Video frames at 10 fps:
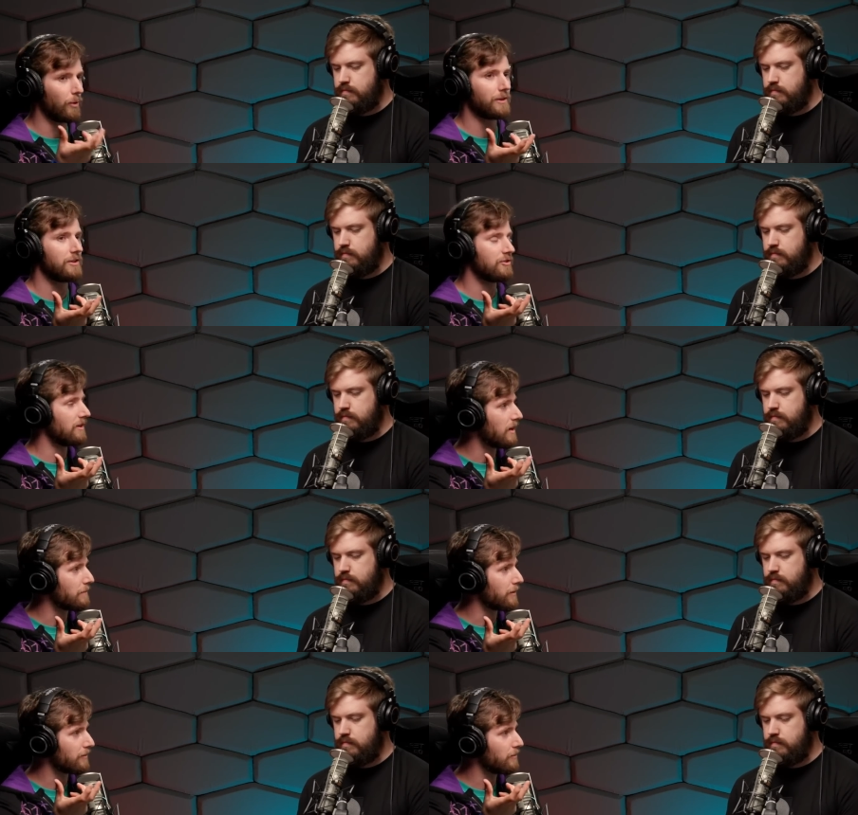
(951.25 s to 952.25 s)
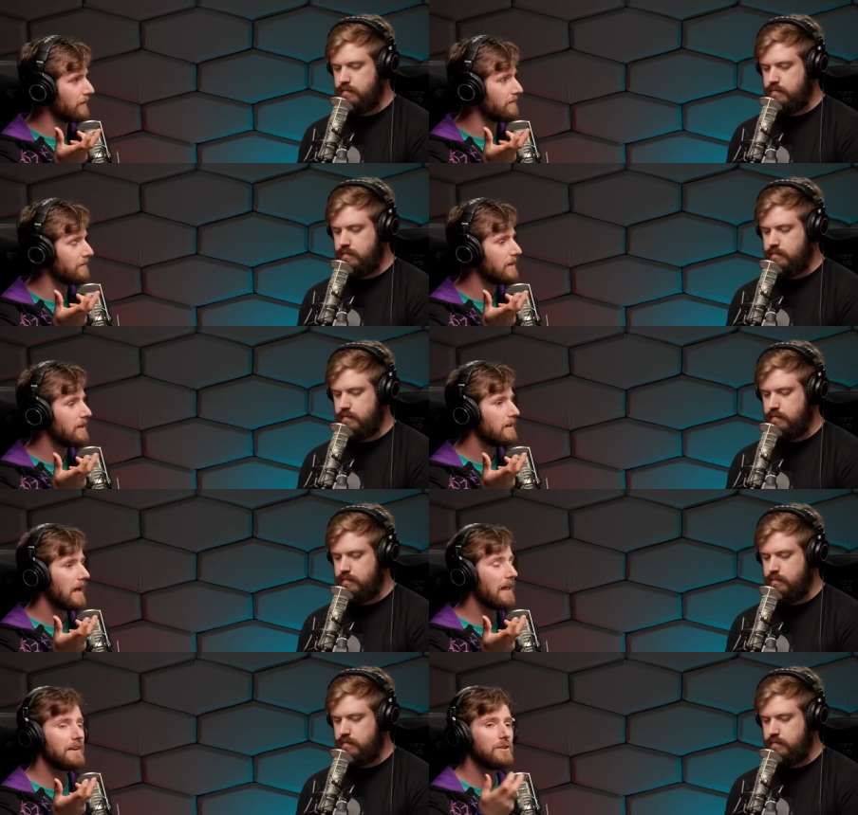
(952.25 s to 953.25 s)
Speaker 1: digit numbers when
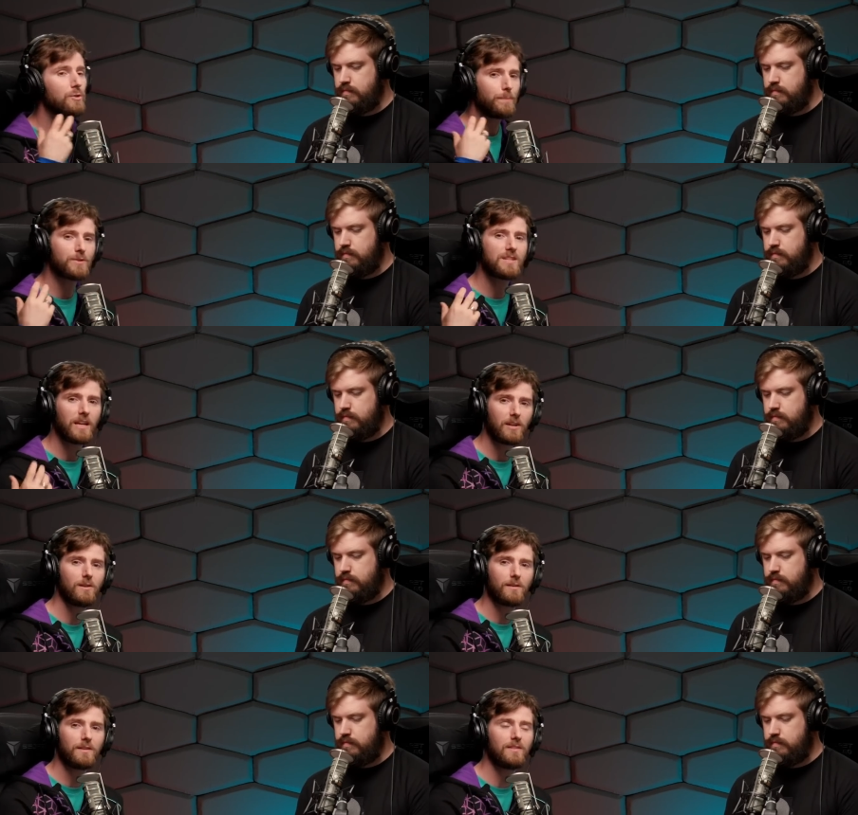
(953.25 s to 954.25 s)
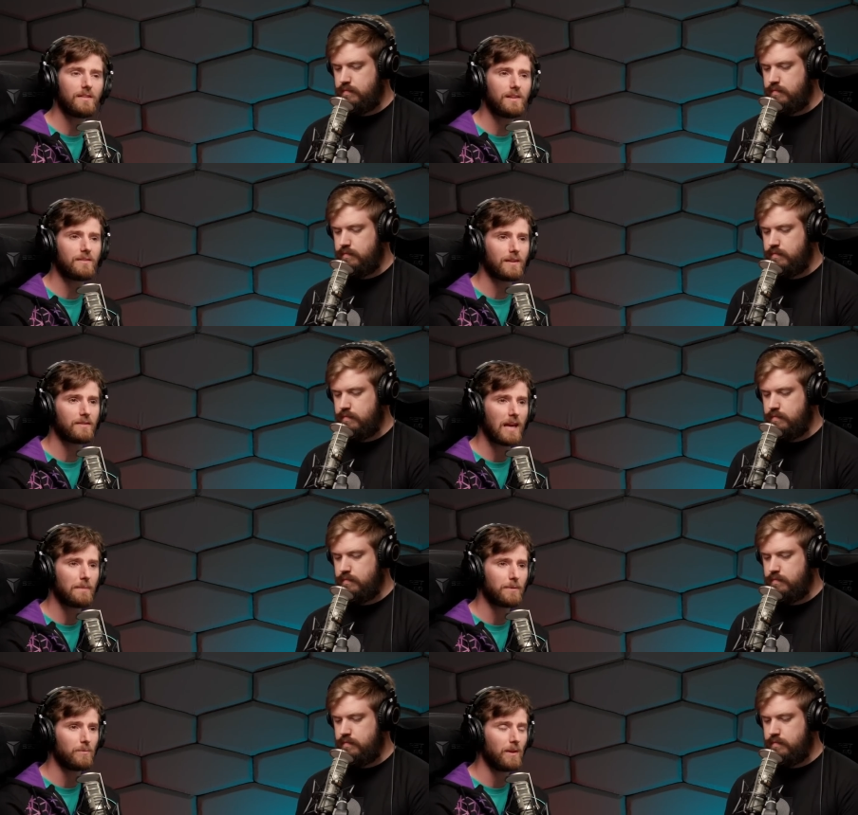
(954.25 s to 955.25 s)
and and you particularly see these things
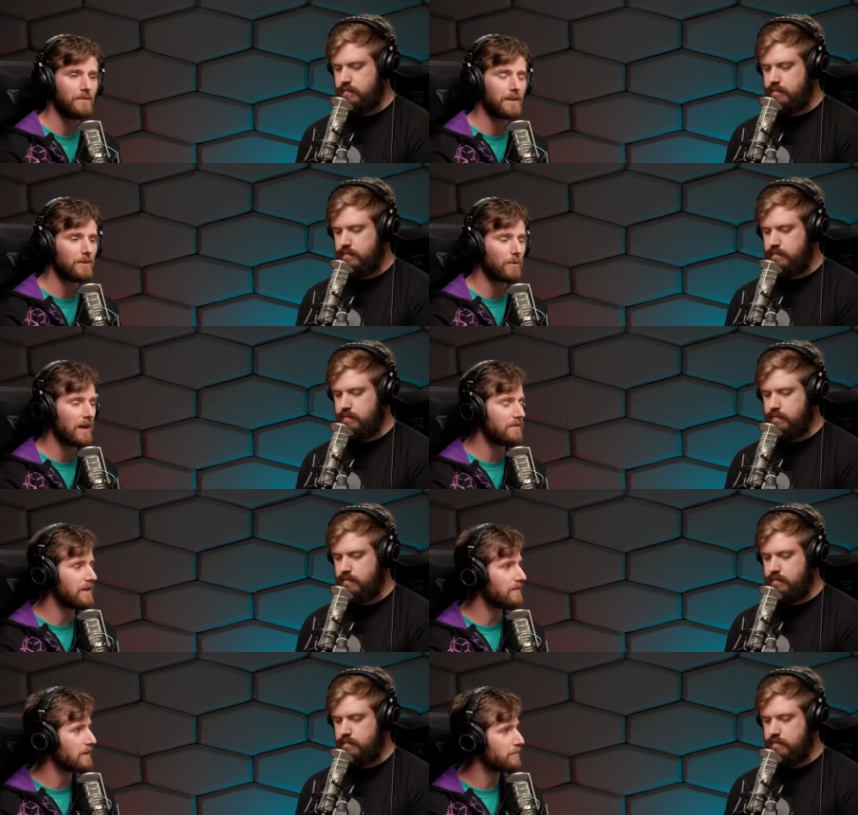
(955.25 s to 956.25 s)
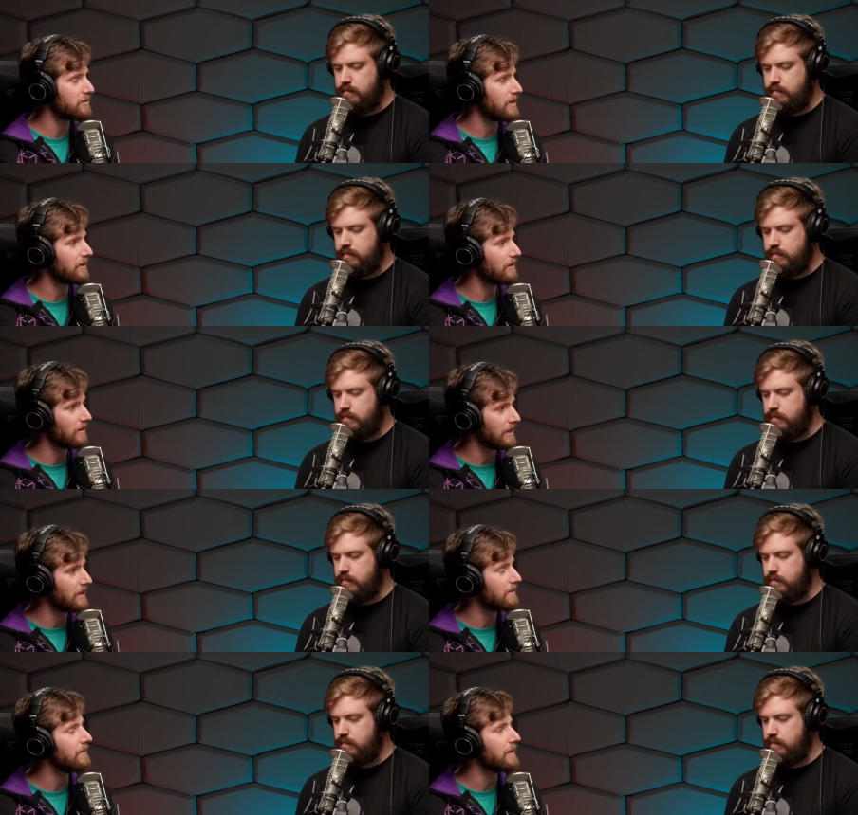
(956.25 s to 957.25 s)
happen when they don't have anything particularly
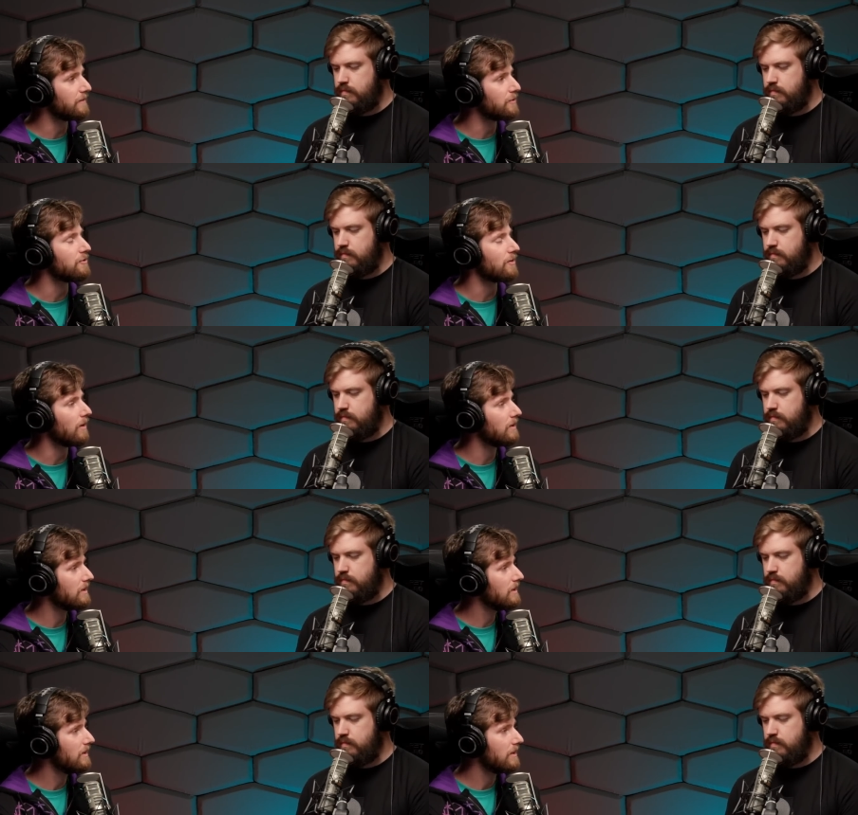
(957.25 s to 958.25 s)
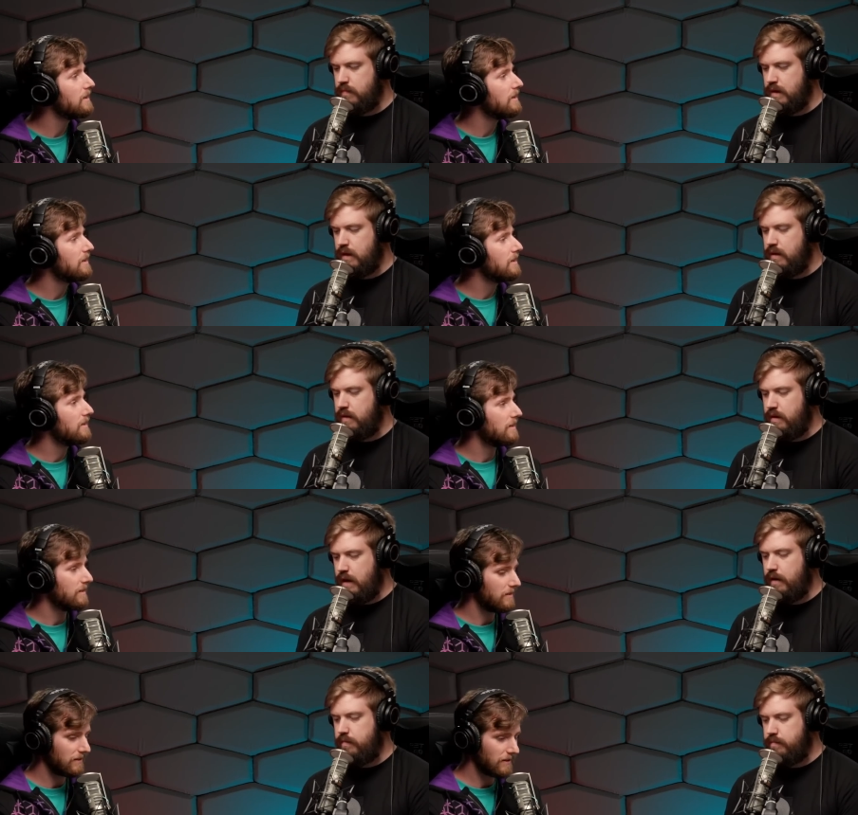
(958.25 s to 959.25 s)
innovative
Speaker 2: to show yeah
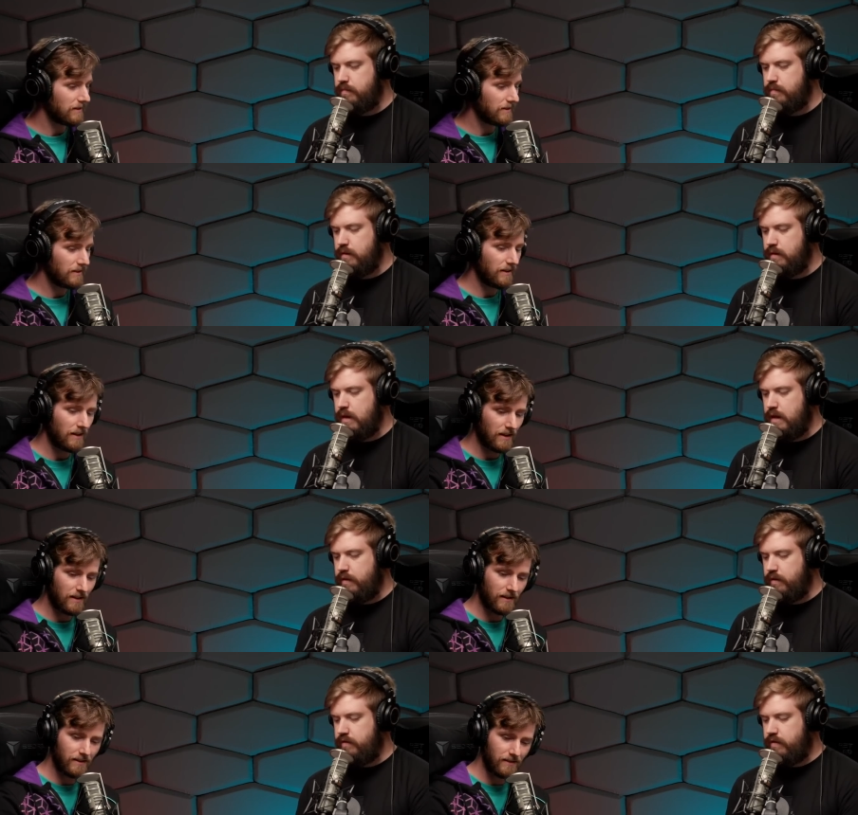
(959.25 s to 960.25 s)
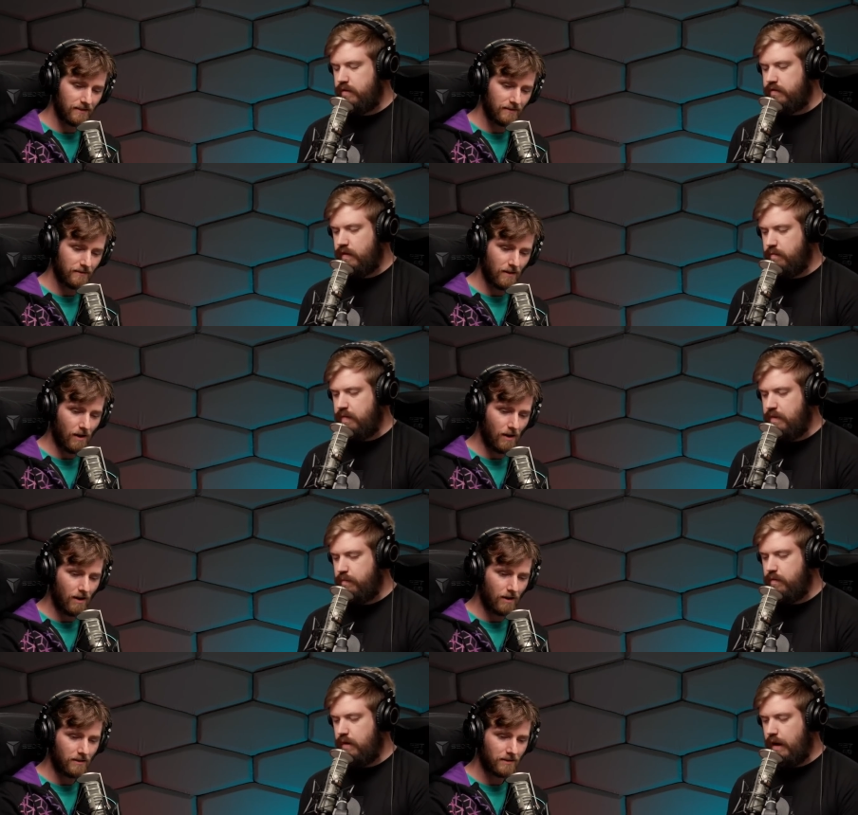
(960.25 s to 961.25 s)
there is there is some
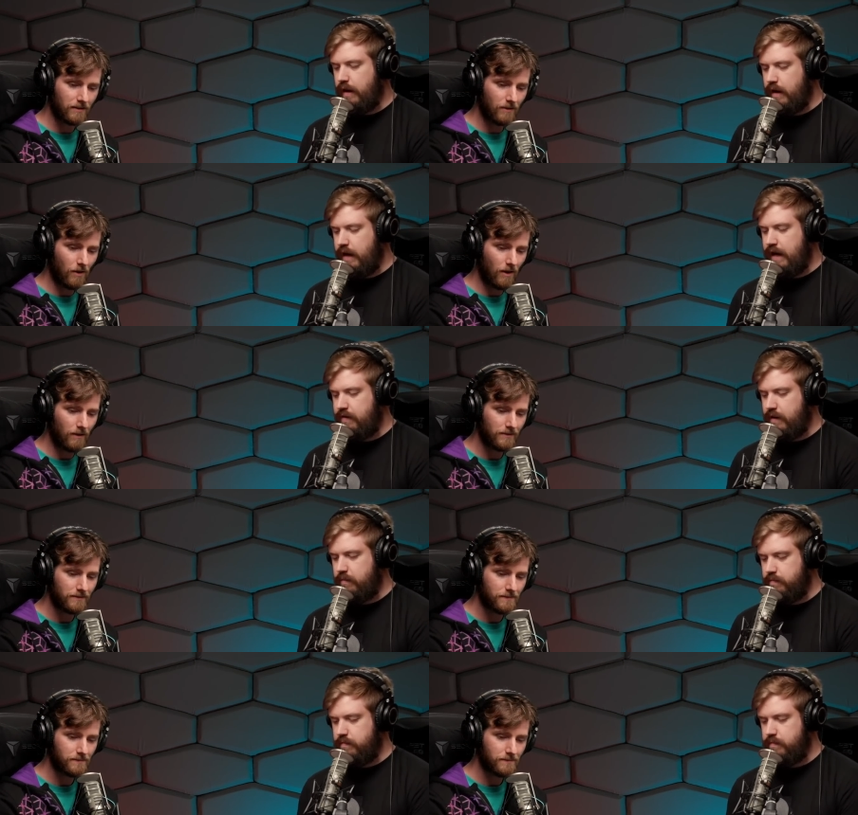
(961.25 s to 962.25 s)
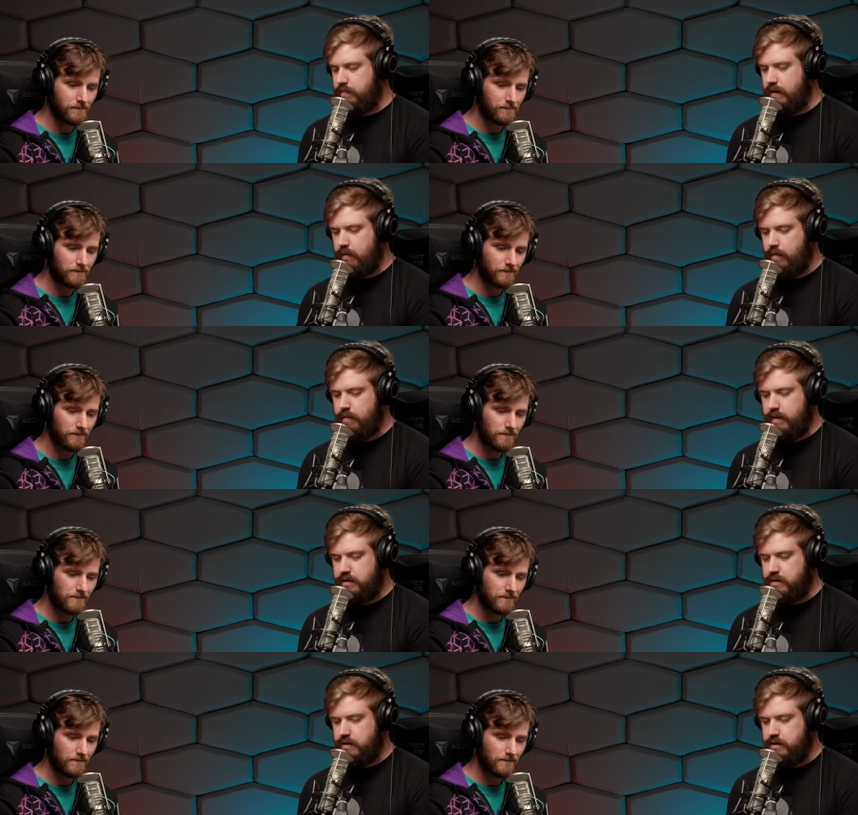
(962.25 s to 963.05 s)
people i i have i i want to make sure